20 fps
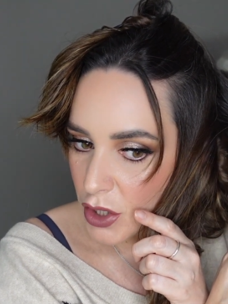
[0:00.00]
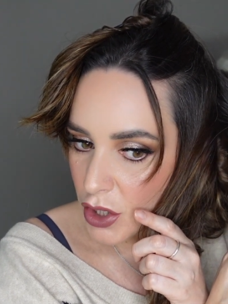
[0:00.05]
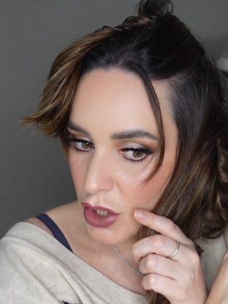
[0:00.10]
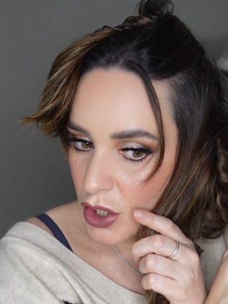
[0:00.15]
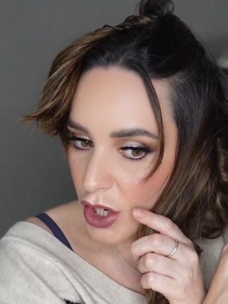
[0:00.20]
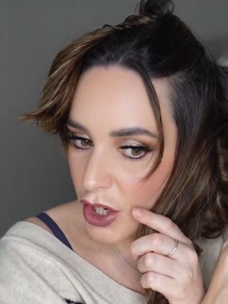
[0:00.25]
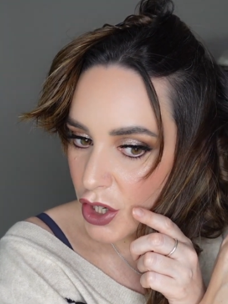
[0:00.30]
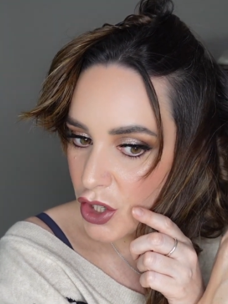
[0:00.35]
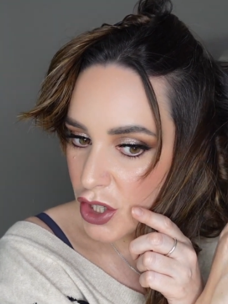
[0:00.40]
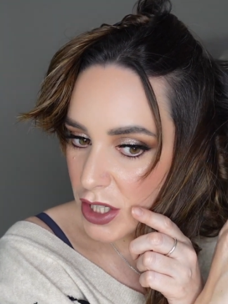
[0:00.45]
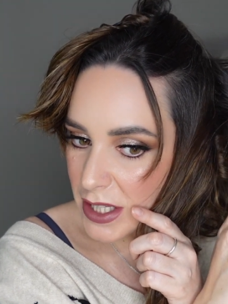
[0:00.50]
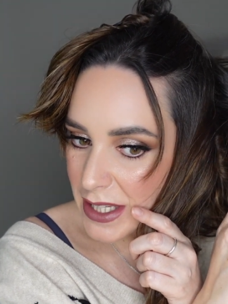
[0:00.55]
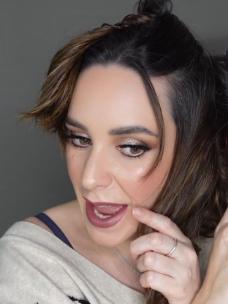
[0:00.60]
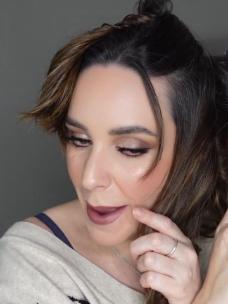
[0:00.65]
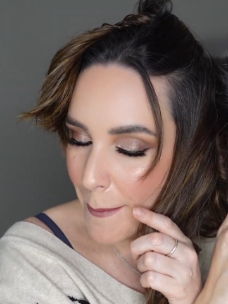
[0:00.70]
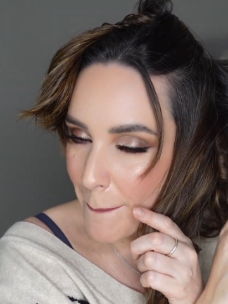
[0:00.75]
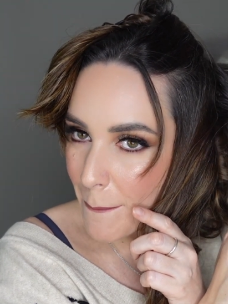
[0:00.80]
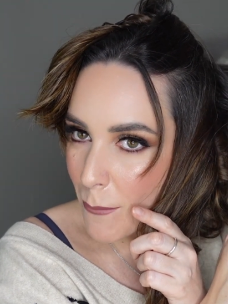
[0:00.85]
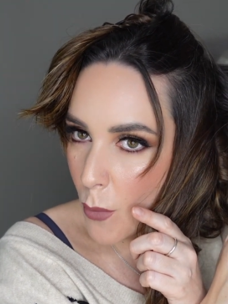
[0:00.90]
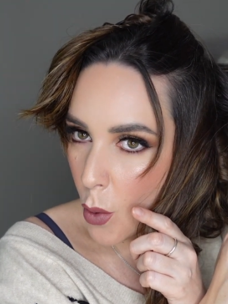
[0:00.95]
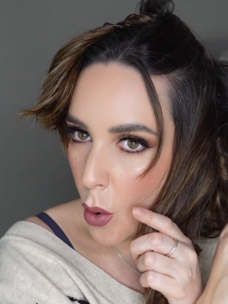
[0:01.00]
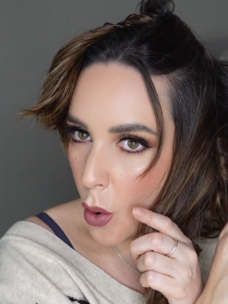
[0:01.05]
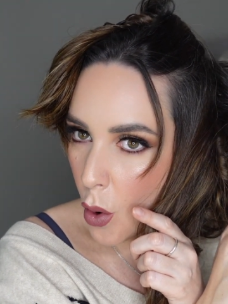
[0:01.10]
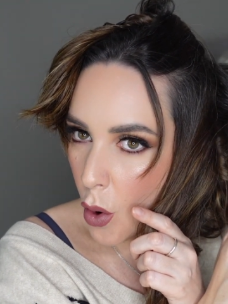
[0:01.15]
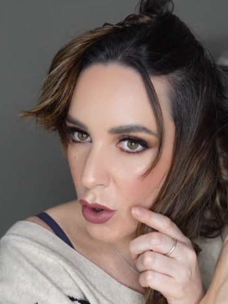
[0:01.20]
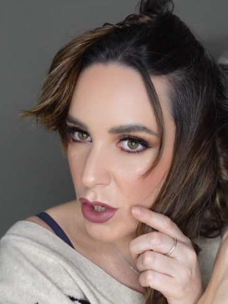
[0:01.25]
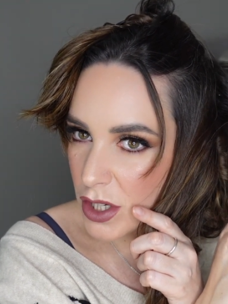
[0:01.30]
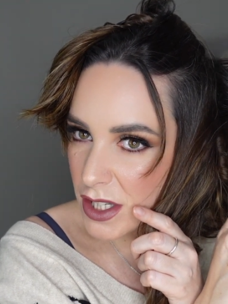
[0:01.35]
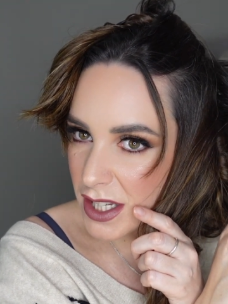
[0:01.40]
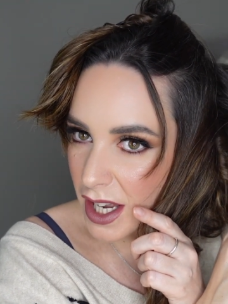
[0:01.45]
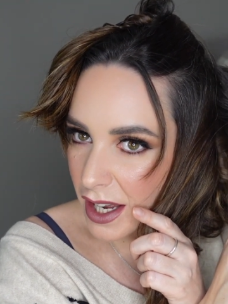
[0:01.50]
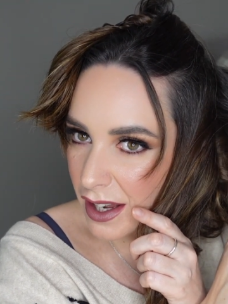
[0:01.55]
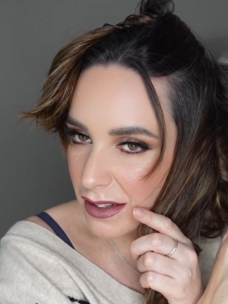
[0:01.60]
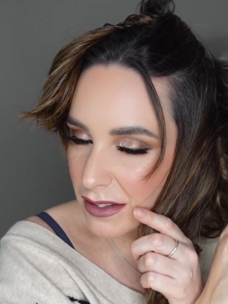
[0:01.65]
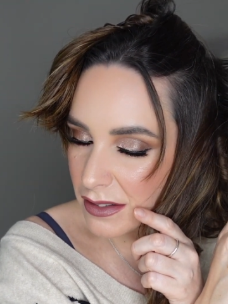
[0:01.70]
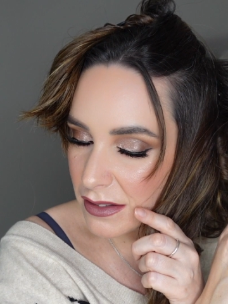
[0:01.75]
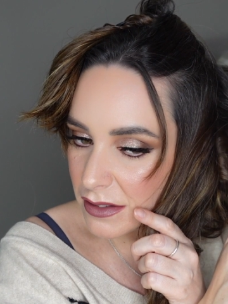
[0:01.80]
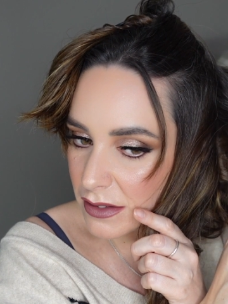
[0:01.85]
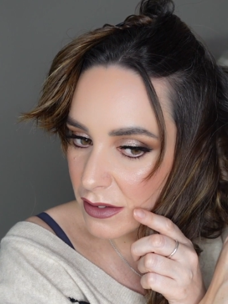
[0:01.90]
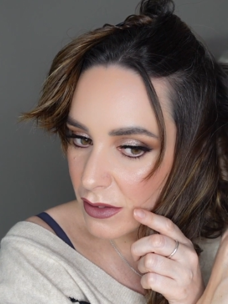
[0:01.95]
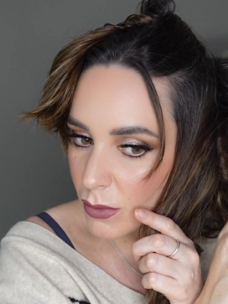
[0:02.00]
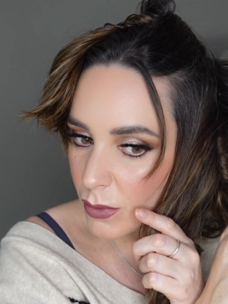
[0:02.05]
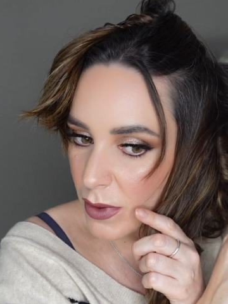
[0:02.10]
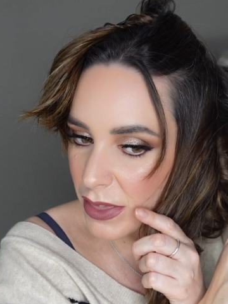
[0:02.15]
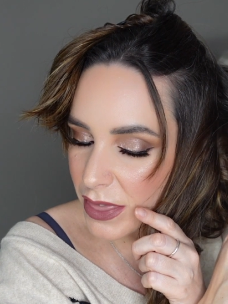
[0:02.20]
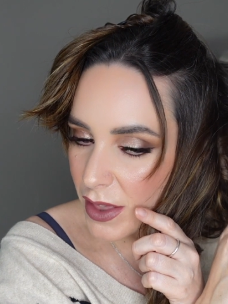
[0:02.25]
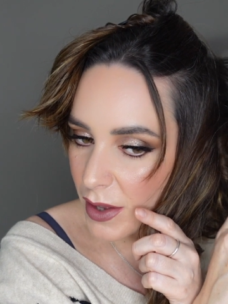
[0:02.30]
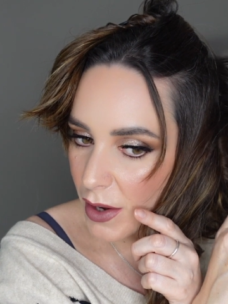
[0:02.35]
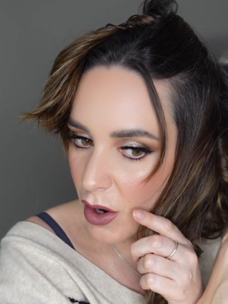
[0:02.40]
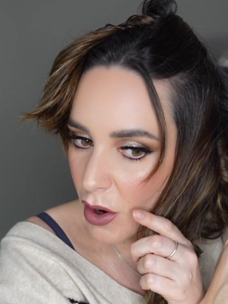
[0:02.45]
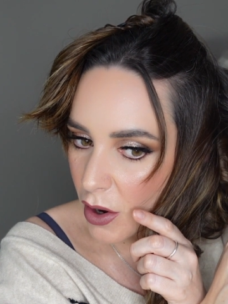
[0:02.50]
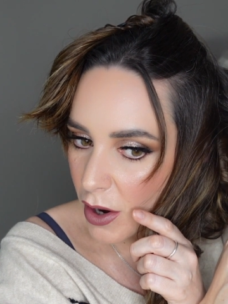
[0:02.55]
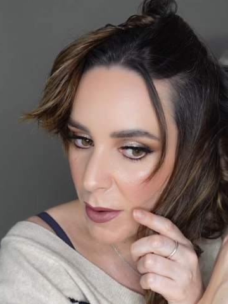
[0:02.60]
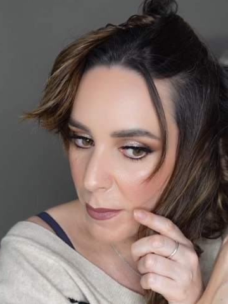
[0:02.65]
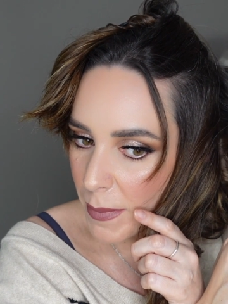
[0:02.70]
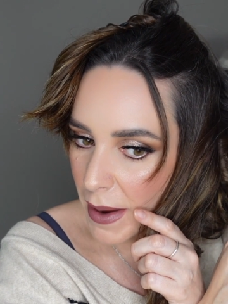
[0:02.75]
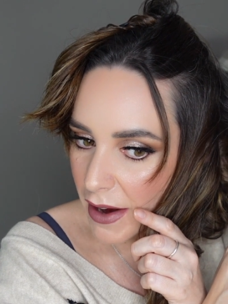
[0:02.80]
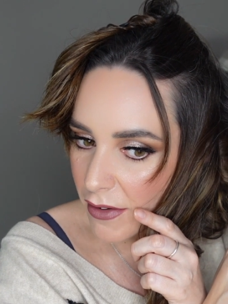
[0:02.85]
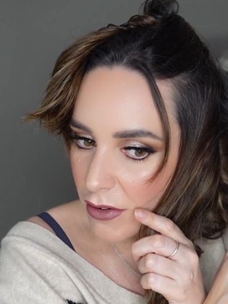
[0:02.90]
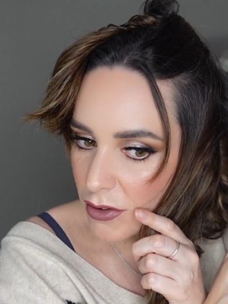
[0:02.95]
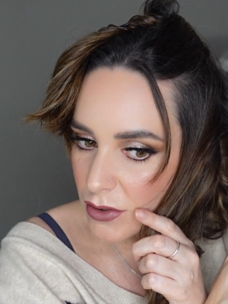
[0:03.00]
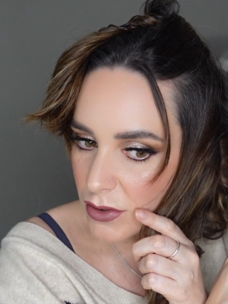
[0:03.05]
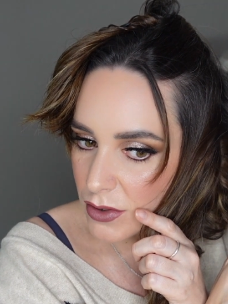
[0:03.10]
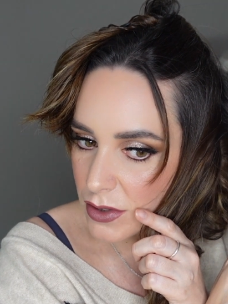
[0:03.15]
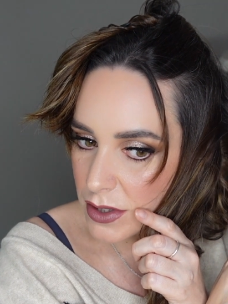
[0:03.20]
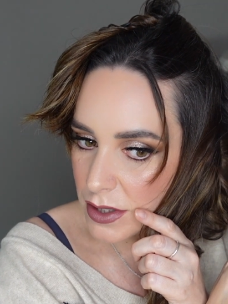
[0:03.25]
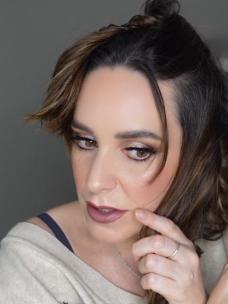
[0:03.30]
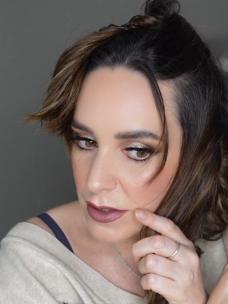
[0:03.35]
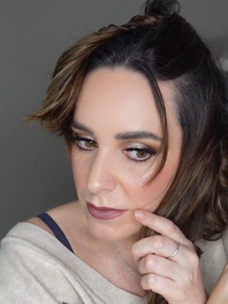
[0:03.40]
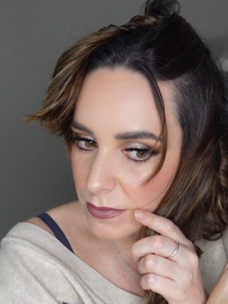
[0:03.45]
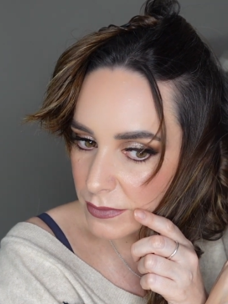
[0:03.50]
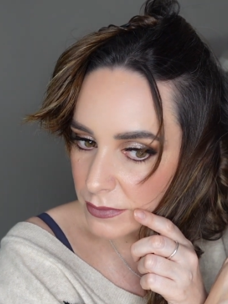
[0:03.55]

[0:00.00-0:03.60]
you can just get more done with the longer barrels.